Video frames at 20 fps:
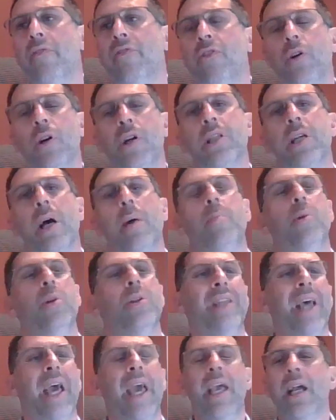for
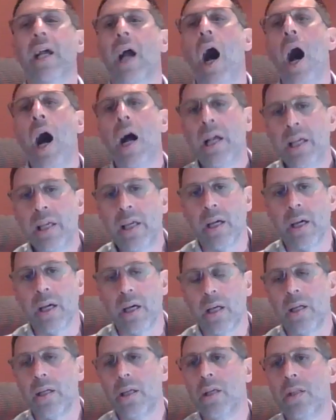example, take anger,